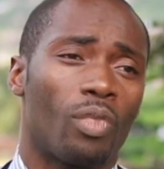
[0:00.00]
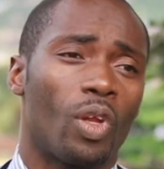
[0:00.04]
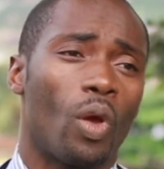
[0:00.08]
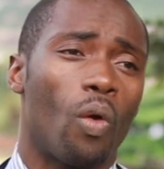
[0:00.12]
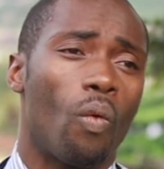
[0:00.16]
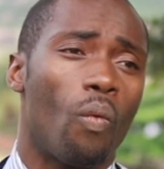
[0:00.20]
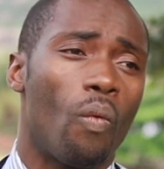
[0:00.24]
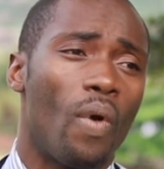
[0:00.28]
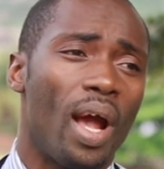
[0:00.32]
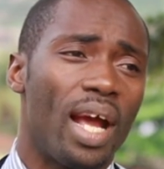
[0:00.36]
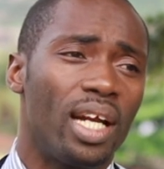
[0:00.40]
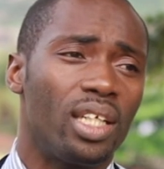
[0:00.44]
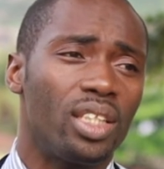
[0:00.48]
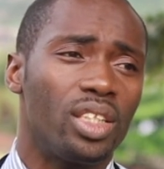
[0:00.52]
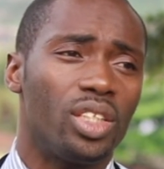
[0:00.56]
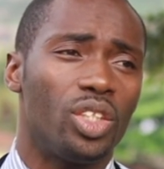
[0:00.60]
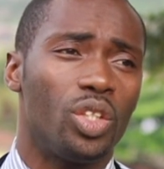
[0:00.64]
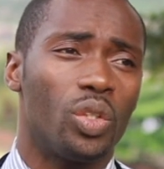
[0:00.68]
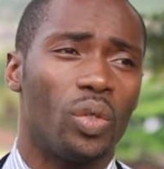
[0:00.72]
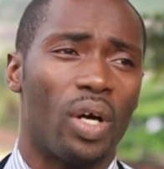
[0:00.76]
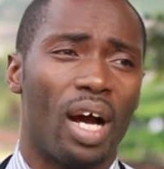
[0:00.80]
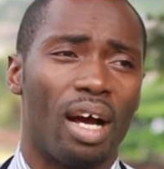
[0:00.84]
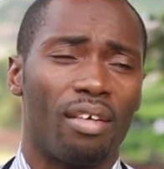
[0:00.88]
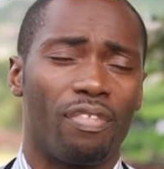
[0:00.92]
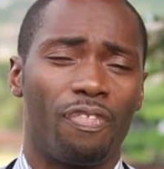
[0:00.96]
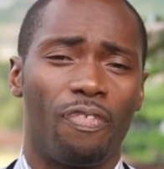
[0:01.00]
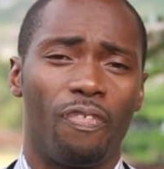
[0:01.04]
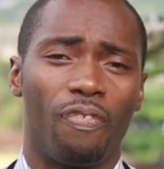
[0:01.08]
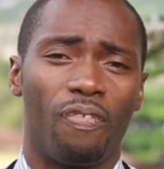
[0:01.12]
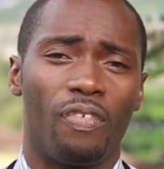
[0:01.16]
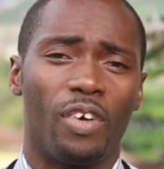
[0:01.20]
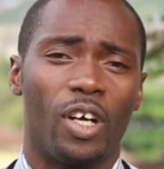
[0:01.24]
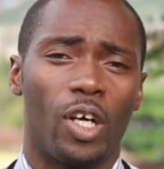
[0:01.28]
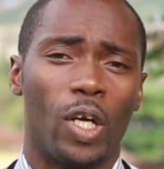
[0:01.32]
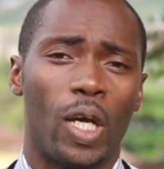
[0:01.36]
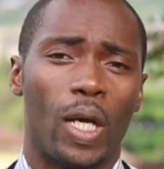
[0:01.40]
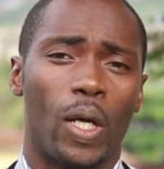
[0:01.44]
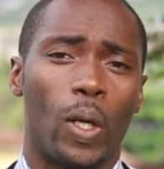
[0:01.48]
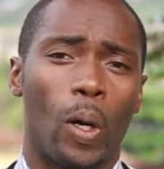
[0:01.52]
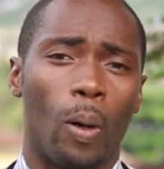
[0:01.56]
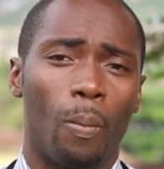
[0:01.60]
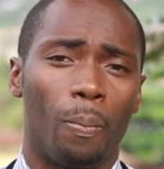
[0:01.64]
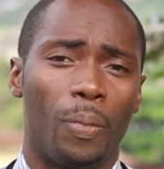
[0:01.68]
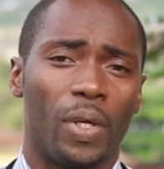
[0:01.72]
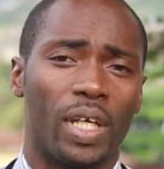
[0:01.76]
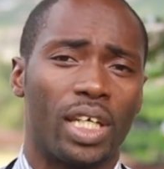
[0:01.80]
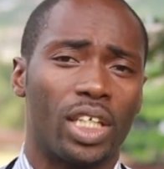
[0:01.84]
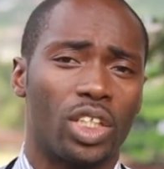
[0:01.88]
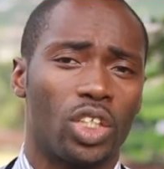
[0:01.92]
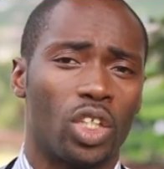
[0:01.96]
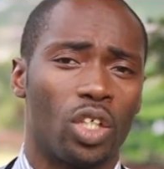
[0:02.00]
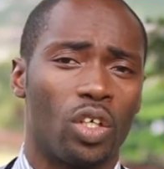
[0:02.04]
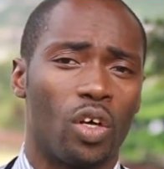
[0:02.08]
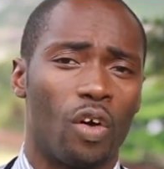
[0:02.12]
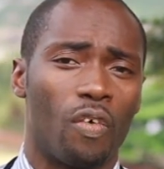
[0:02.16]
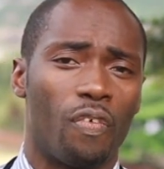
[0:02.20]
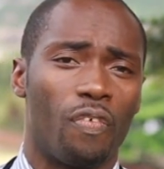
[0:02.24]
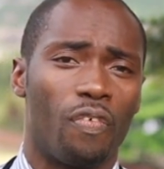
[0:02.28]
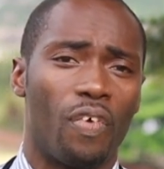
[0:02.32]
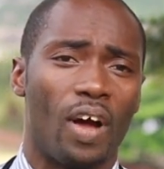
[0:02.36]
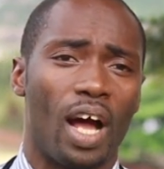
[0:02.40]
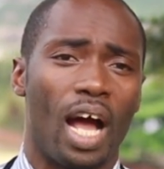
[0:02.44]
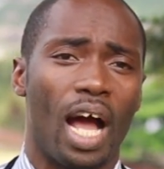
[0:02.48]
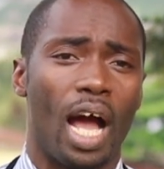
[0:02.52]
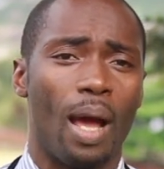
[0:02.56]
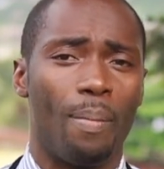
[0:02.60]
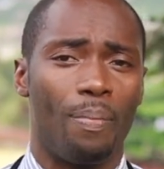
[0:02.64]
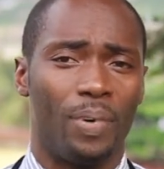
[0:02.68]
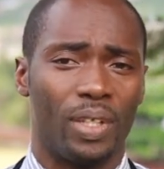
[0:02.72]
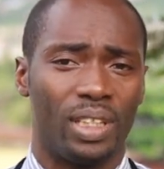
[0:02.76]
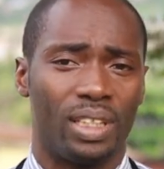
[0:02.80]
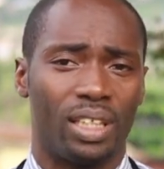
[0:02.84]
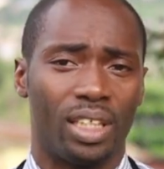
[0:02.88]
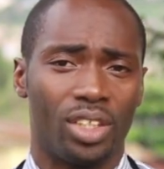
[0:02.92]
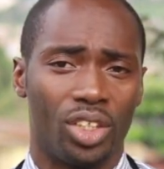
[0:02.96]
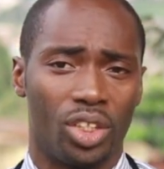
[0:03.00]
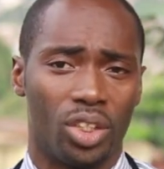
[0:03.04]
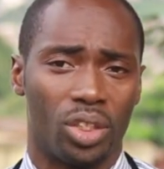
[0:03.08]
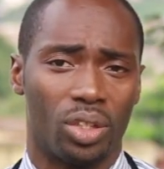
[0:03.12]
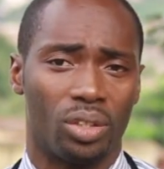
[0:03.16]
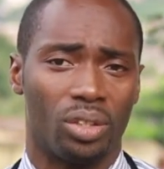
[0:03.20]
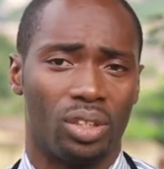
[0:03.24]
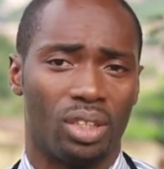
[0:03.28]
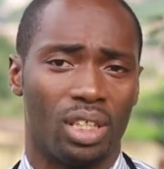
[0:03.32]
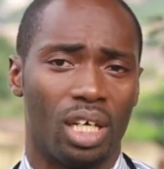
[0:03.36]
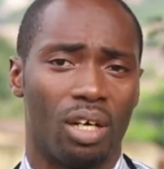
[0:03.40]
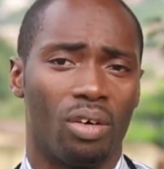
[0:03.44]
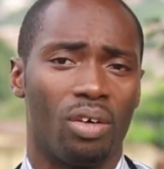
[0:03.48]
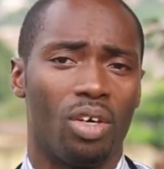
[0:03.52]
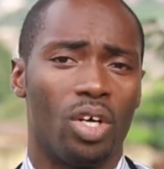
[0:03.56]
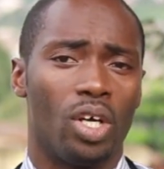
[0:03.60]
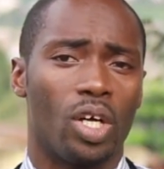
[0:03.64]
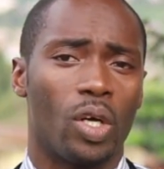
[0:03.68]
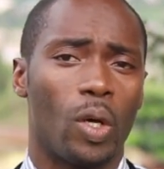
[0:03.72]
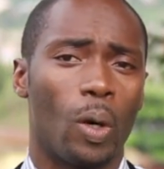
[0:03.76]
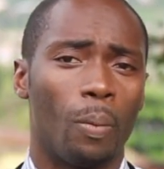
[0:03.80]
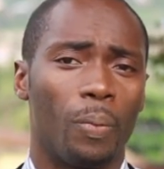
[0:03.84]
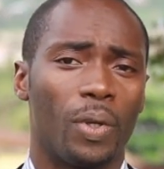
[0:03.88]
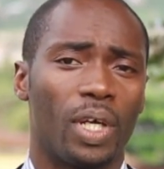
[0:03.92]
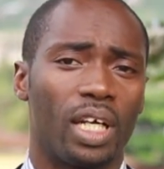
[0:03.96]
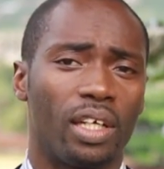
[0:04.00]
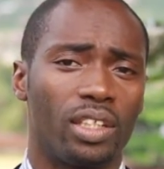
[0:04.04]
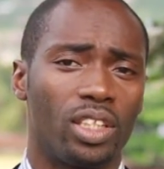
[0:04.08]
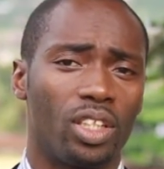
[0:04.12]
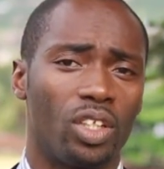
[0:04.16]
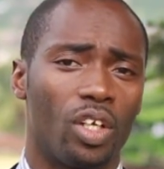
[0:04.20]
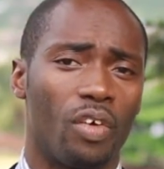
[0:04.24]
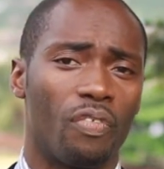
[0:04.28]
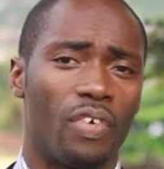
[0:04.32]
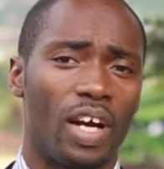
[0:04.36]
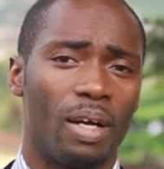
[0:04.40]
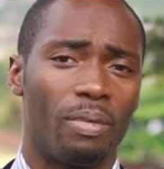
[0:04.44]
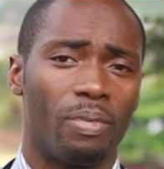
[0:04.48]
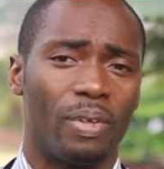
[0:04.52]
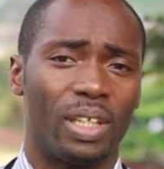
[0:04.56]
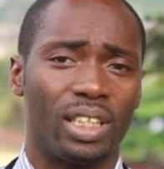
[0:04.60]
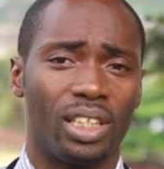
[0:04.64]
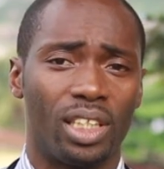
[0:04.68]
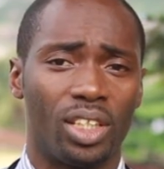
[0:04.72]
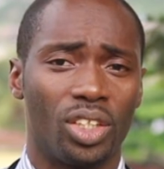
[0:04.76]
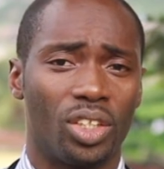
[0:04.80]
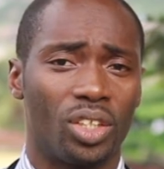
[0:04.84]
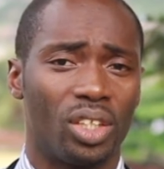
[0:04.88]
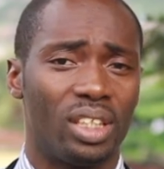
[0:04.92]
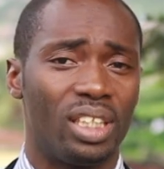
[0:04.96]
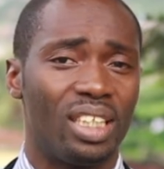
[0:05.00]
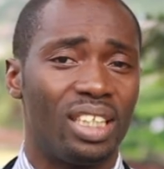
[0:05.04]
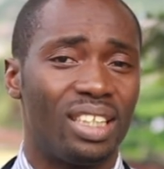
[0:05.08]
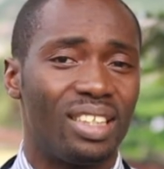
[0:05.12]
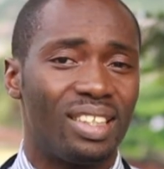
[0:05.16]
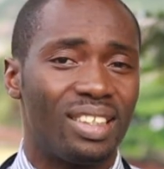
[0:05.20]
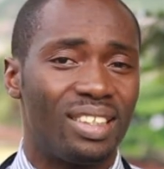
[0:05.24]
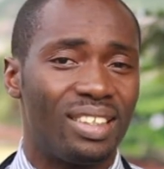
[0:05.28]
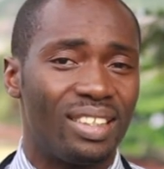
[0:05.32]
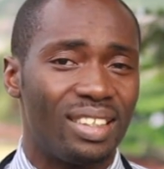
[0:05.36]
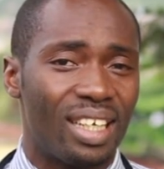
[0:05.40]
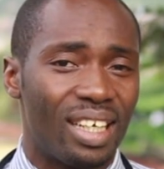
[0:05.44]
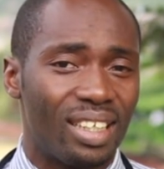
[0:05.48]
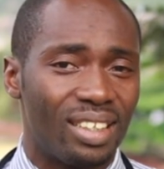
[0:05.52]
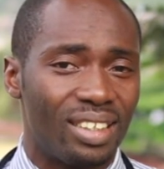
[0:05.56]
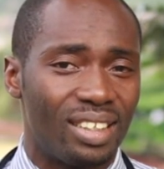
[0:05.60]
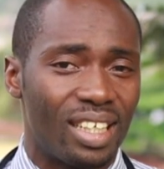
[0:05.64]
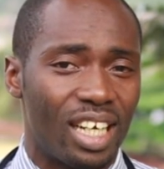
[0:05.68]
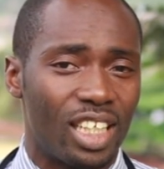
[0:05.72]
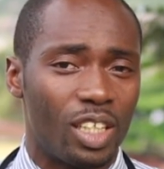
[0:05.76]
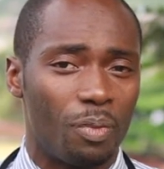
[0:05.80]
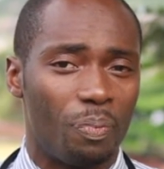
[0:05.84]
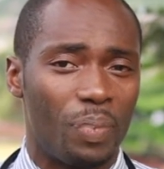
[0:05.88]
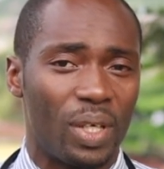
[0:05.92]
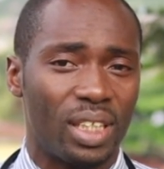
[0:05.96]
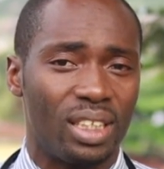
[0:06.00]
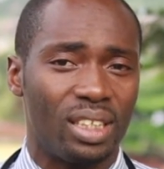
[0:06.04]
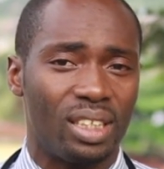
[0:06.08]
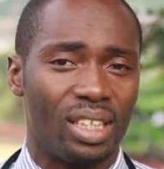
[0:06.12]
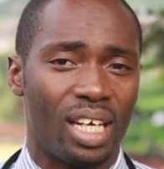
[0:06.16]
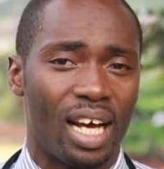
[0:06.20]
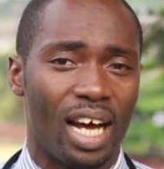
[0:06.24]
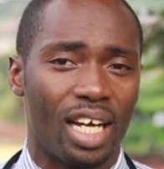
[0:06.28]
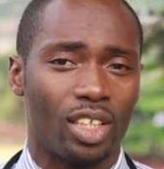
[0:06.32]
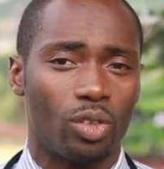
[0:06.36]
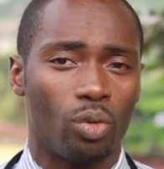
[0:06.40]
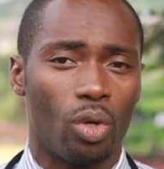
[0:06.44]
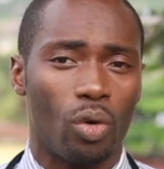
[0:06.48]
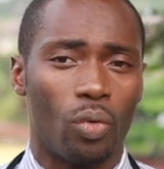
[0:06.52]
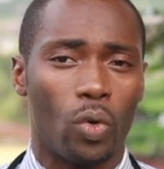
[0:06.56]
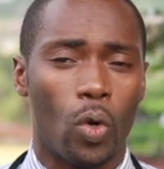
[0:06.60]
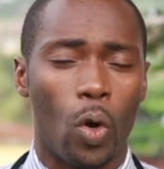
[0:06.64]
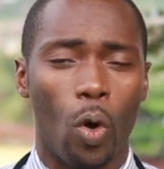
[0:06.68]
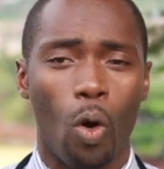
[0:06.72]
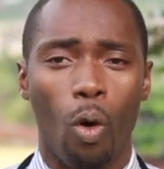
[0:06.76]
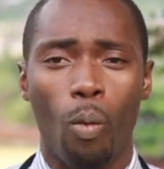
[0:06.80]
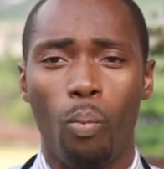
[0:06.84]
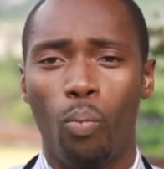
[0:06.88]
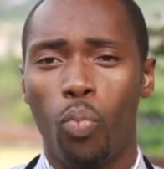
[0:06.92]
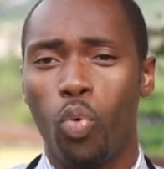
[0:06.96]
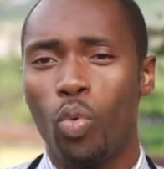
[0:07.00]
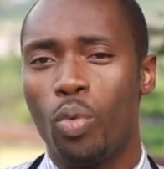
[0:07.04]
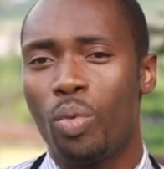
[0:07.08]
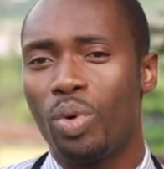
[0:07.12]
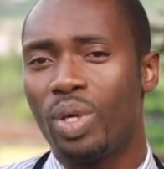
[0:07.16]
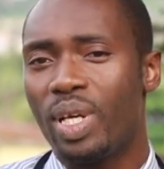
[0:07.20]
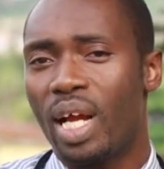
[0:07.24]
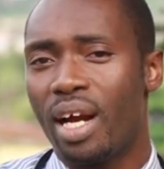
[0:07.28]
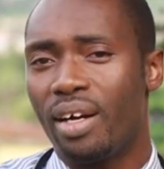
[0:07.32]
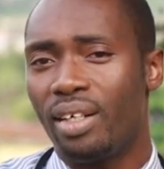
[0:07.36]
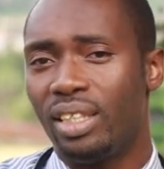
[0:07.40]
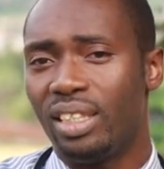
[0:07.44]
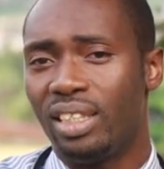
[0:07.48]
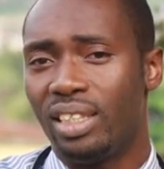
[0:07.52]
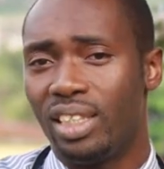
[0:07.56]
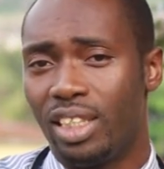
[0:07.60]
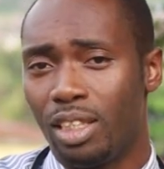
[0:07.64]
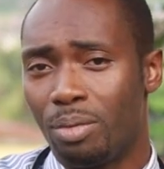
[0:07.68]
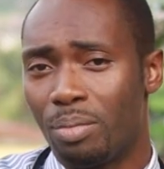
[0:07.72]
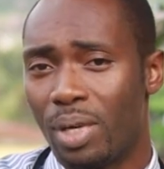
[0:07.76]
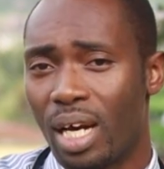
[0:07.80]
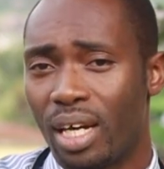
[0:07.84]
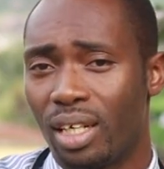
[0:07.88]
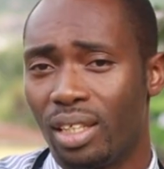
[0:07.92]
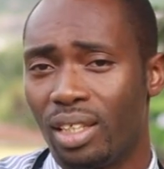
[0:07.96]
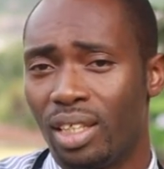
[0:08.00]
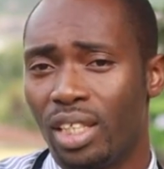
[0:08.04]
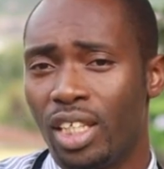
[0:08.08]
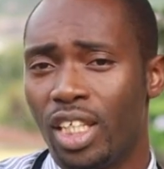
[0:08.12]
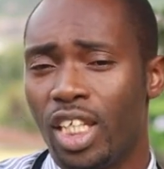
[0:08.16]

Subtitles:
when you have a complication of hypertension, now complication of hypertension in the sense that the person has what we call pulmonary edema.